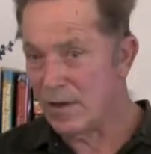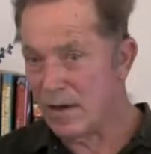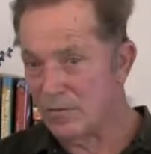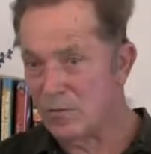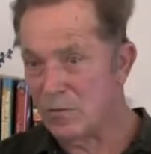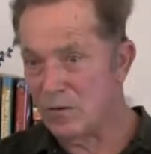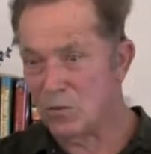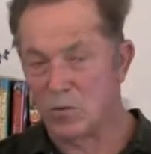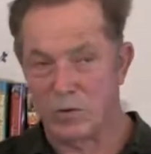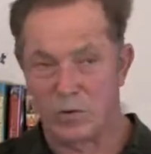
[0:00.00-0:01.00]
have to be a
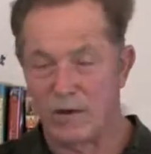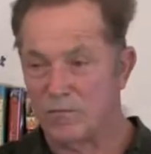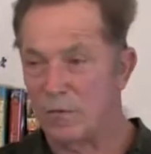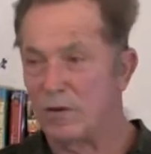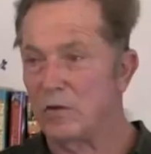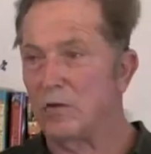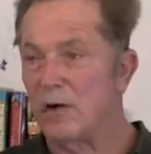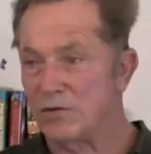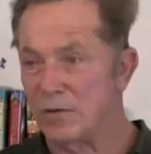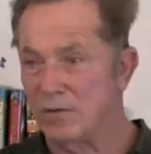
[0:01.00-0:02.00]
warrior, you have to be
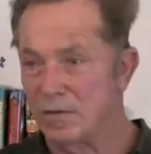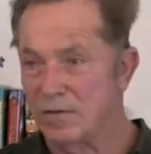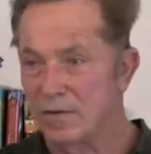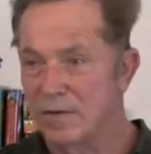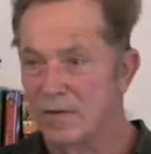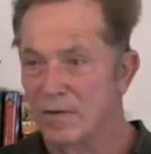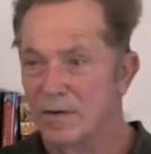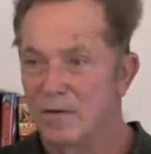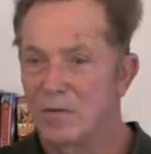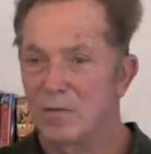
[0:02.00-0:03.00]
aggressive.
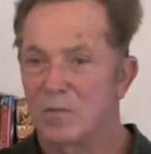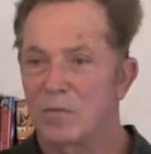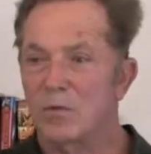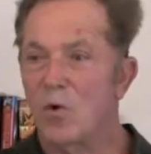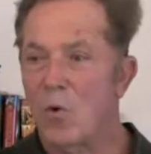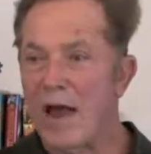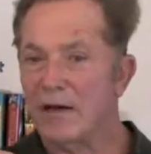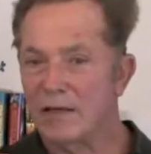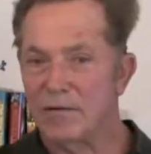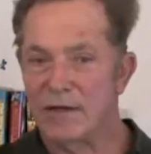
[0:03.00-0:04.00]

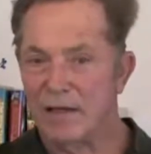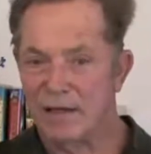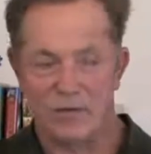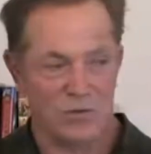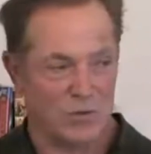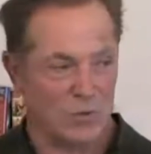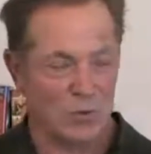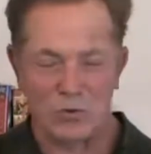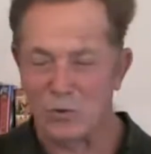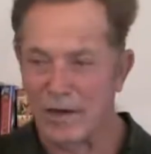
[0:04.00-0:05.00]
Proactive, I think, is the
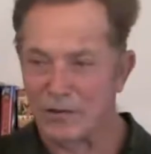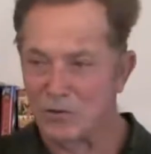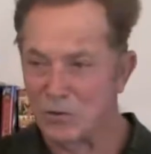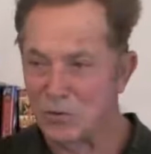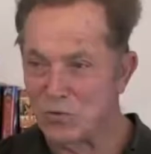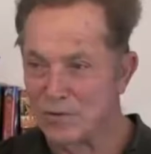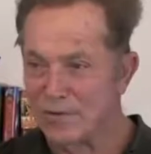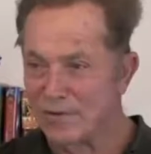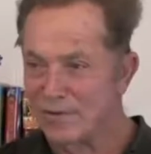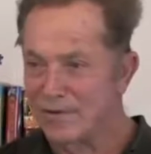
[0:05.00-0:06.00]
word you like to use
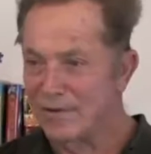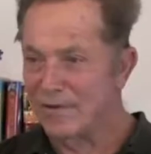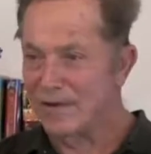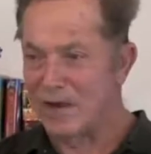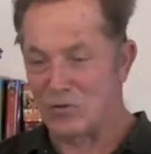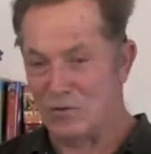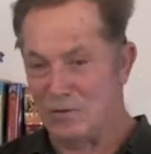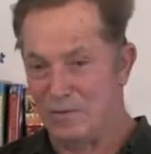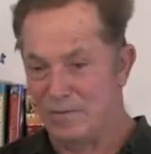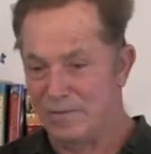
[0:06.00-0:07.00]

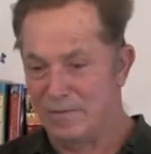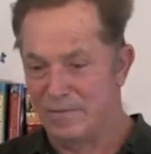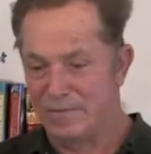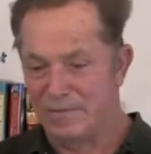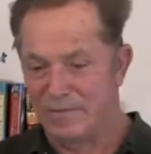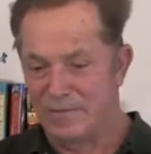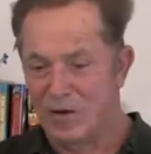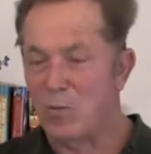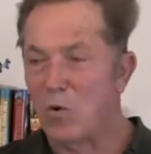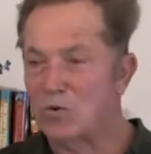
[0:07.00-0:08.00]
as
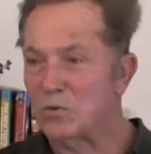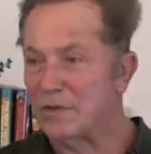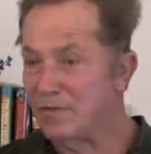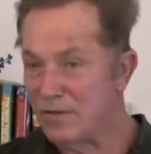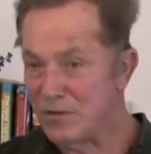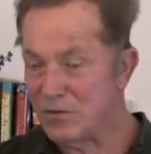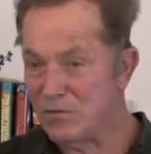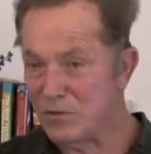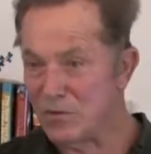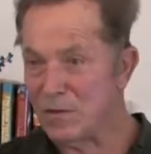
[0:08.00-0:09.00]
opposed to
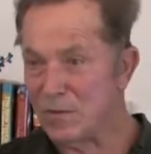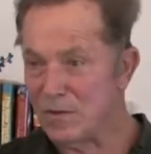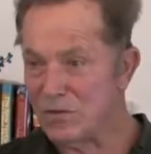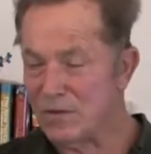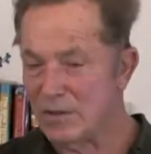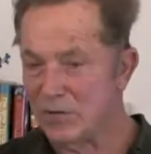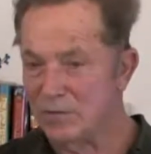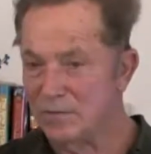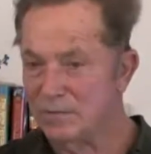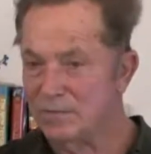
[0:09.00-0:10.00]
defensive or something of this nature.
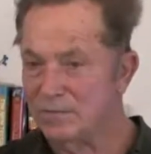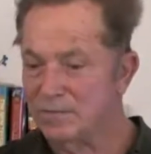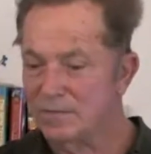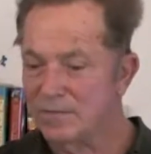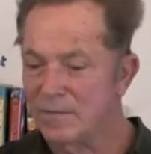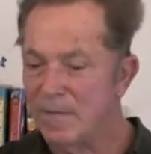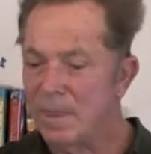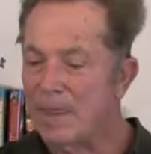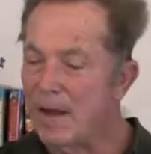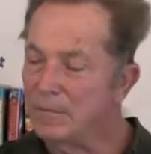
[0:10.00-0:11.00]

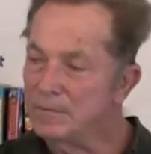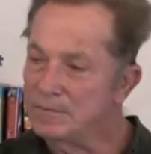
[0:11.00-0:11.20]
Now,